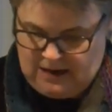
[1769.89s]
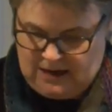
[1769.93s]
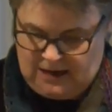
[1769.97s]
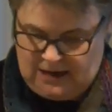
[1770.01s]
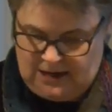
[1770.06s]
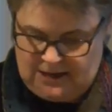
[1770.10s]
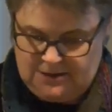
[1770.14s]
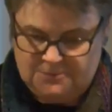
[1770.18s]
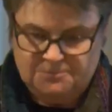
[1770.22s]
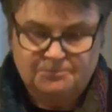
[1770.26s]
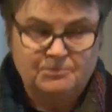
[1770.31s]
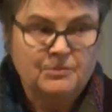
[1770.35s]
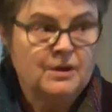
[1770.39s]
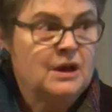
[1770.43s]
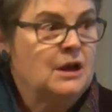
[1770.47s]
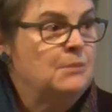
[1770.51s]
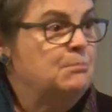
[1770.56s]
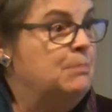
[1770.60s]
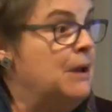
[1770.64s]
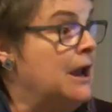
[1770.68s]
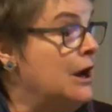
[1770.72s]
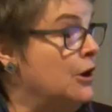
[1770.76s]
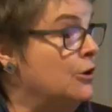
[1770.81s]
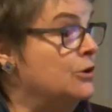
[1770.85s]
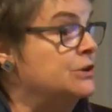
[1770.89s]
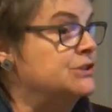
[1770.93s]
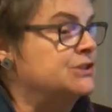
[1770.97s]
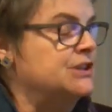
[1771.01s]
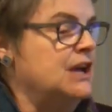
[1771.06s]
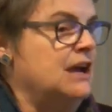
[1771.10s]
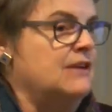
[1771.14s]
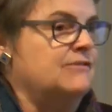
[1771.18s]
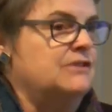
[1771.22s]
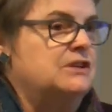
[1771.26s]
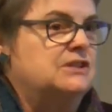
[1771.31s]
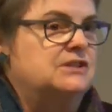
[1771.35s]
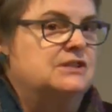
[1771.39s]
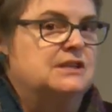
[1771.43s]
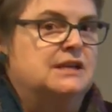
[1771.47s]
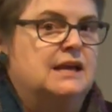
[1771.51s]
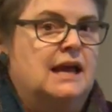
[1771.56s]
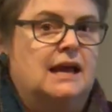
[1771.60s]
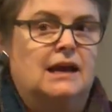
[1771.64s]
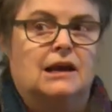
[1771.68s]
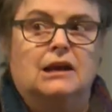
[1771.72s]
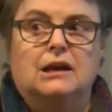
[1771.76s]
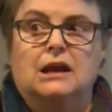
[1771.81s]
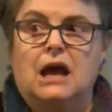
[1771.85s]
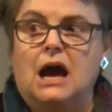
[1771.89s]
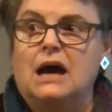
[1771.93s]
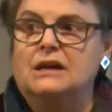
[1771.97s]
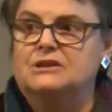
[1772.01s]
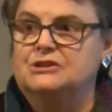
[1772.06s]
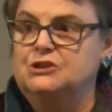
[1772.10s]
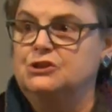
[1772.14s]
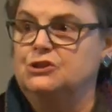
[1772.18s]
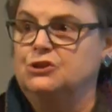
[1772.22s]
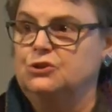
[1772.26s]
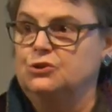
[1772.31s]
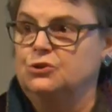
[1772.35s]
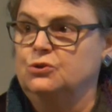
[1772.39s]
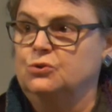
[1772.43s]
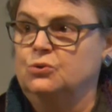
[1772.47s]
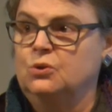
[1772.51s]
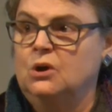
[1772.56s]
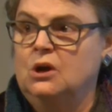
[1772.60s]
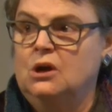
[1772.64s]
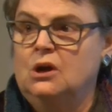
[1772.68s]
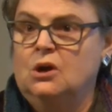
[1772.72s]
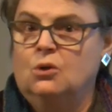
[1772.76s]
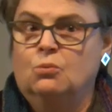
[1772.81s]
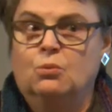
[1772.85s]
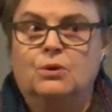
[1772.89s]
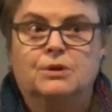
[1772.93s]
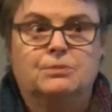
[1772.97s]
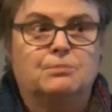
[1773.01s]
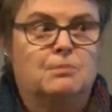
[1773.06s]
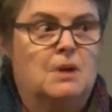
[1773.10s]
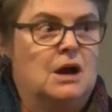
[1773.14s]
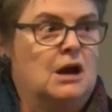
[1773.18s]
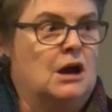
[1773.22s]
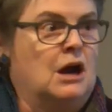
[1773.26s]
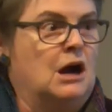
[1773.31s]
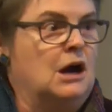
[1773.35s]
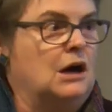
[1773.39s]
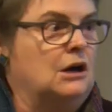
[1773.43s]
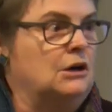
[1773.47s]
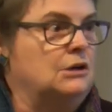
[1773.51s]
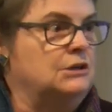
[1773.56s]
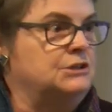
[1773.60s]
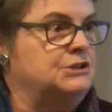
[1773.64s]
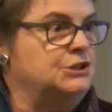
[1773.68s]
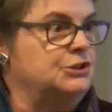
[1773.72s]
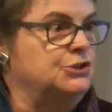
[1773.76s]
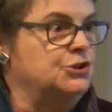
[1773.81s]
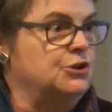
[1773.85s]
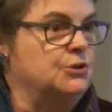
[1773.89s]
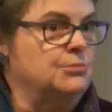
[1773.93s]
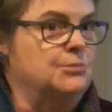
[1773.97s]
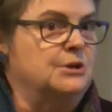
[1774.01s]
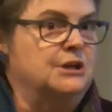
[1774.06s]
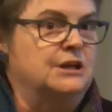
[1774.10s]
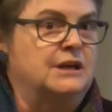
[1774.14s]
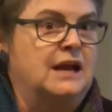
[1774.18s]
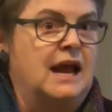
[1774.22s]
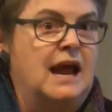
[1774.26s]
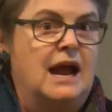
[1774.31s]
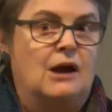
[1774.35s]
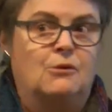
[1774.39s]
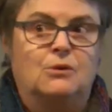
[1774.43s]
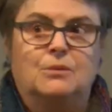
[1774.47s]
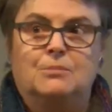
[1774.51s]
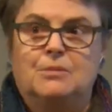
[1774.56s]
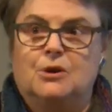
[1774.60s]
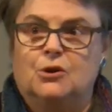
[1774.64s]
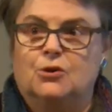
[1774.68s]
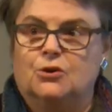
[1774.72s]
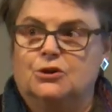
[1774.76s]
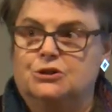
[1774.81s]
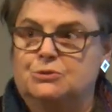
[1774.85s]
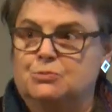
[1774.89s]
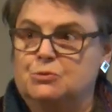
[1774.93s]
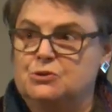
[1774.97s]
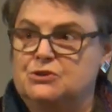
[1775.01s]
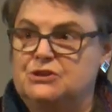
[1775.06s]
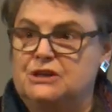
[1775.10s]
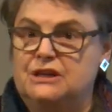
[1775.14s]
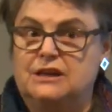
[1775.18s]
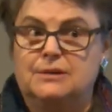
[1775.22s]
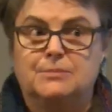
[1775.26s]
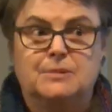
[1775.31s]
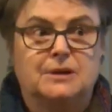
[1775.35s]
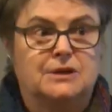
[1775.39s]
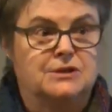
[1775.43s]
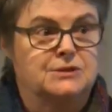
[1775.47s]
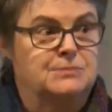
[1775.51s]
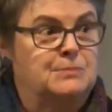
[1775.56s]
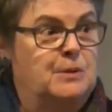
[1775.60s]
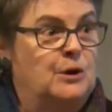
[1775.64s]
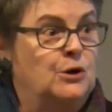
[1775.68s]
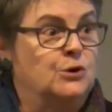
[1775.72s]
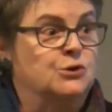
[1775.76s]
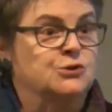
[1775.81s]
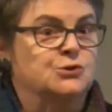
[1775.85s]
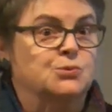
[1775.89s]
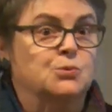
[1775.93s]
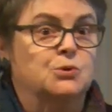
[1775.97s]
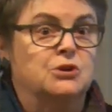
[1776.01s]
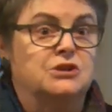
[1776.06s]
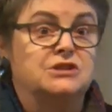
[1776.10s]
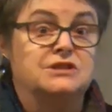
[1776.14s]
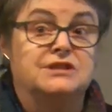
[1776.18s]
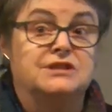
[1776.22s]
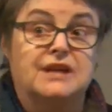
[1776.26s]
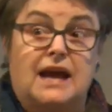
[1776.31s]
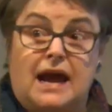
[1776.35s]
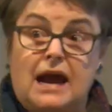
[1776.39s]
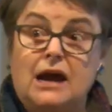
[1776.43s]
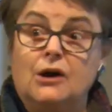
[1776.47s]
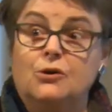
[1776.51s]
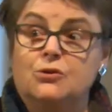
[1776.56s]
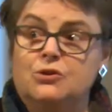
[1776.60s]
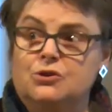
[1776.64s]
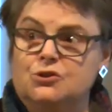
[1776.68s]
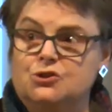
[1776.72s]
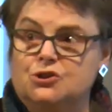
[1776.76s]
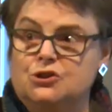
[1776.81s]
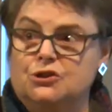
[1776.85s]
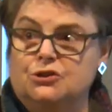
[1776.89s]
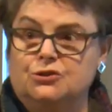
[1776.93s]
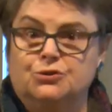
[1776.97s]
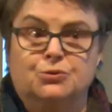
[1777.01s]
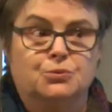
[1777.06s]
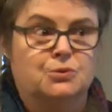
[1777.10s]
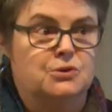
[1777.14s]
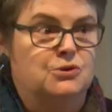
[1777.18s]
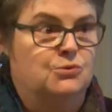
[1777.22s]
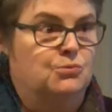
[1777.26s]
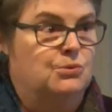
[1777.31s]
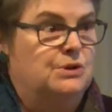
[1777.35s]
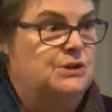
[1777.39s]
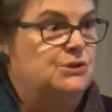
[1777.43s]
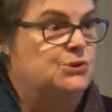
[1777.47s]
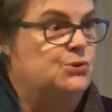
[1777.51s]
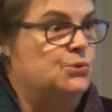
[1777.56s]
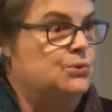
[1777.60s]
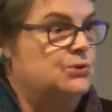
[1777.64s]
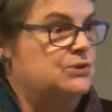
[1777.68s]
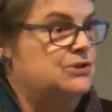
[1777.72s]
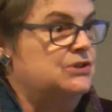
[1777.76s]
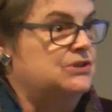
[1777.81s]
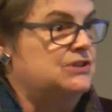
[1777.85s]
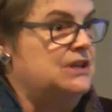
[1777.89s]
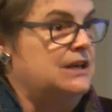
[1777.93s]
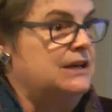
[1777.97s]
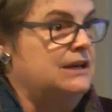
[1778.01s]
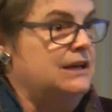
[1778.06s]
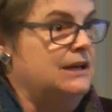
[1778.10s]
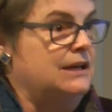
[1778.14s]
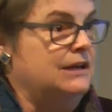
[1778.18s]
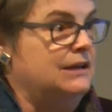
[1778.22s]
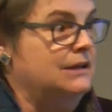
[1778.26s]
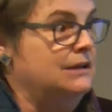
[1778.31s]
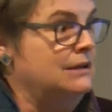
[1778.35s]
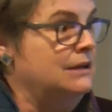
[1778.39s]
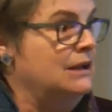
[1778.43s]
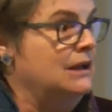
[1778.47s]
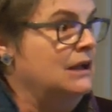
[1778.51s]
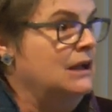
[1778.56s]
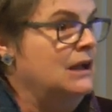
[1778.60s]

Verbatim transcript: Um, parents obviously had a lot to do with uh, determining how a marriage proceeded because parents would endow their children with the resources they needed.